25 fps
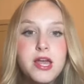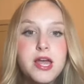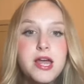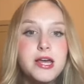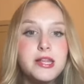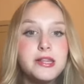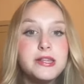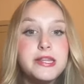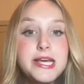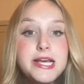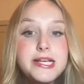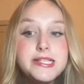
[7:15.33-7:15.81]

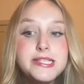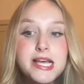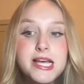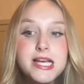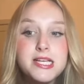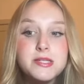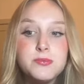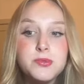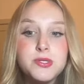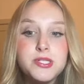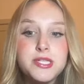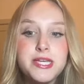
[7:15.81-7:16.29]
Lee's
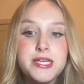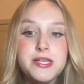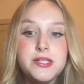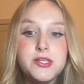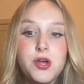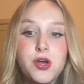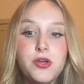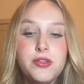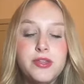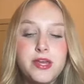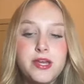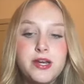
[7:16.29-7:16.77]
expertise
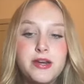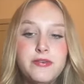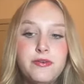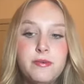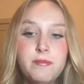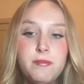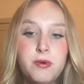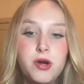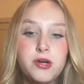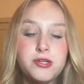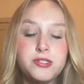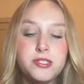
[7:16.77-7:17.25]
on the uneven
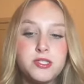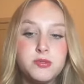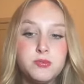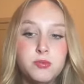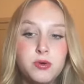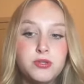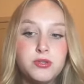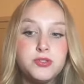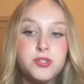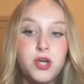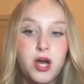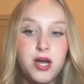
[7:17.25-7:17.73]
bars is
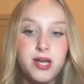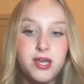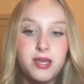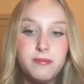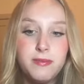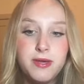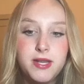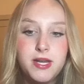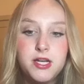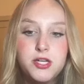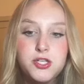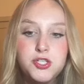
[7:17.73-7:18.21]
well
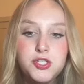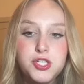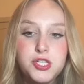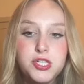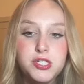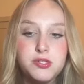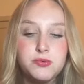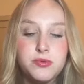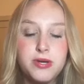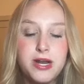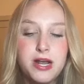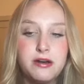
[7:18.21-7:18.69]
documented. She
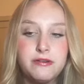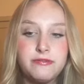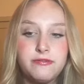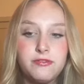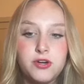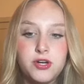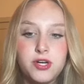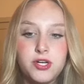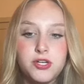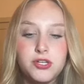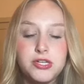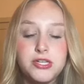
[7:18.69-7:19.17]
is renowned for
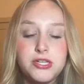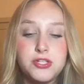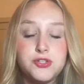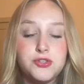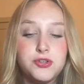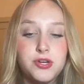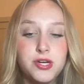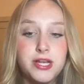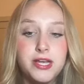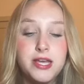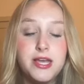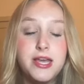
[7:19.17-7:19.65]
her
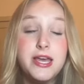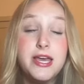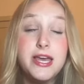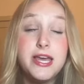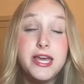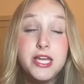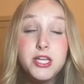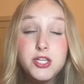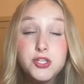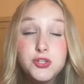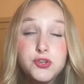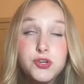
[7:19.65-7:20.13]

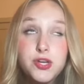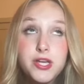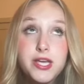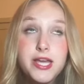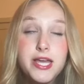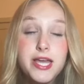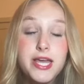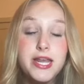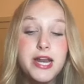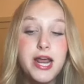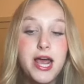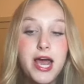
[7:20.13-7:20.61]
intricate
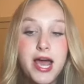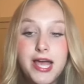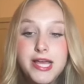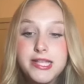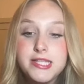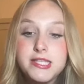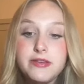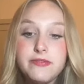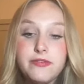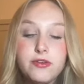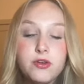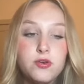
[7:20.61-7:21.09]
and high
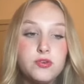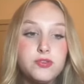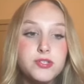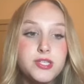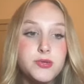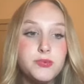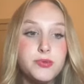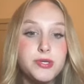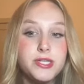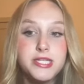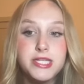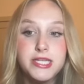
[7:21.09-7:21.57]
difficulty
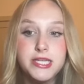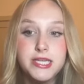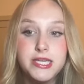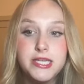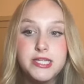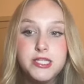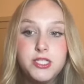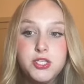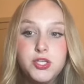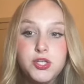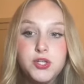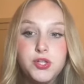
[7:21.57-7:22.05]

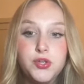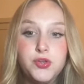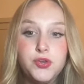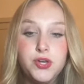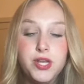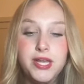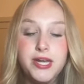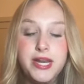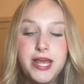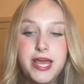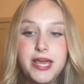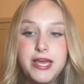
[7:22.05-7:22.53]
routines,
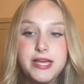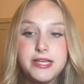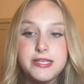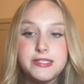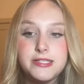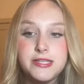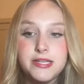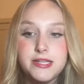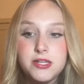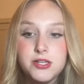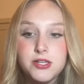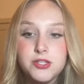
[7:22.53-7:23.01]
including a
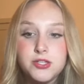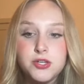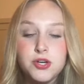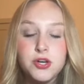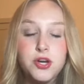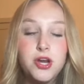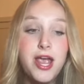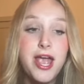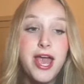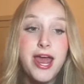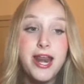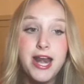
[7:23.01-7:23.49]

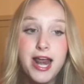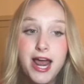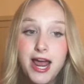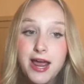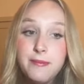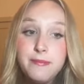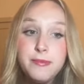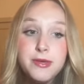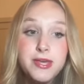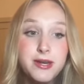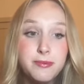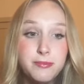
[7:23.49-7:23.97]
signature, and
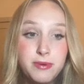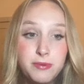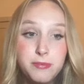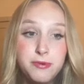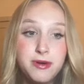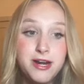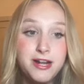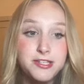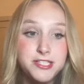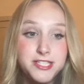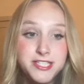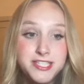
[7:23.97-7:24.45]
I'm going to be
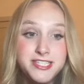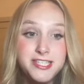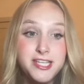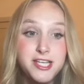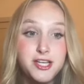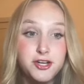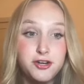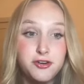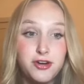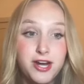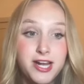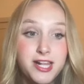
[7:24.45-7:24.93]
pronouncing this
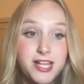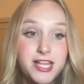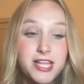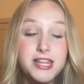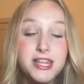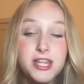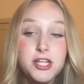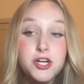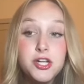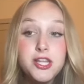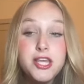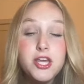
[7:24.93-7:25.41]
incorrectly,
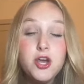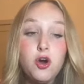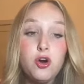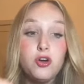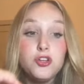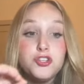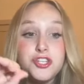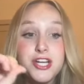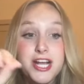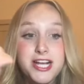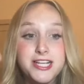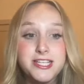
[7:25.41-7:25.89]
literally all
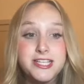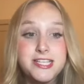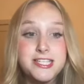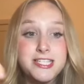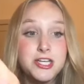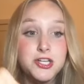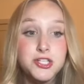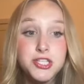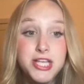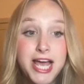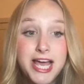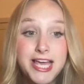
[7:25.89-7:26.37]
gymnastics
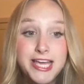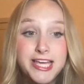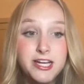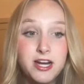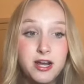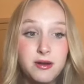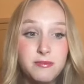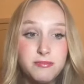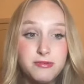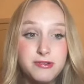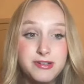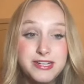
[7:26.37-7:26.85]
skills I
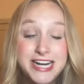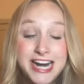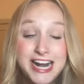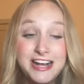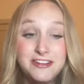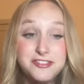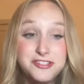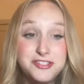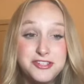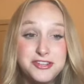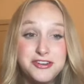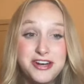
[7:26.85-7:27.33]
cannot
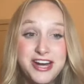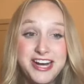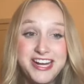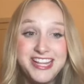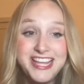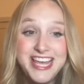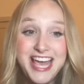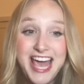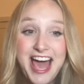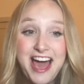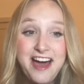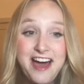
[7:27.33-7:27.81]
pronounce
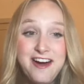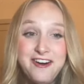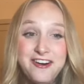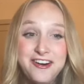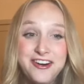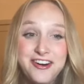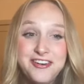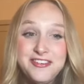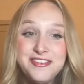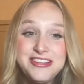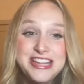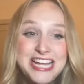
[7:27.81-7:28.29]
correctly at
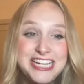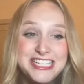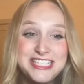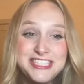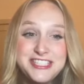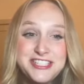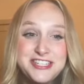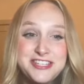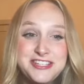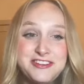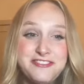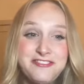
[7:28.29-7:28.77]
all. That is
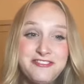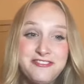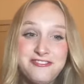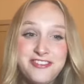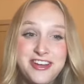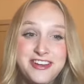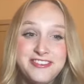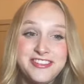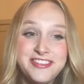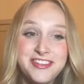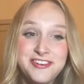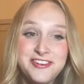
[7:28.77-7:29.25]
just a
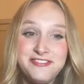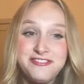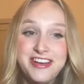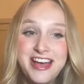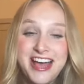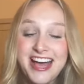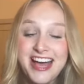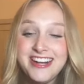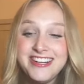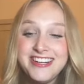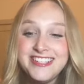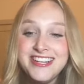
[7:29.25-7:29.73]
fun little
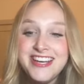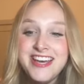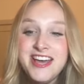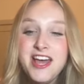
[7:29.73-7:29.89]
fact.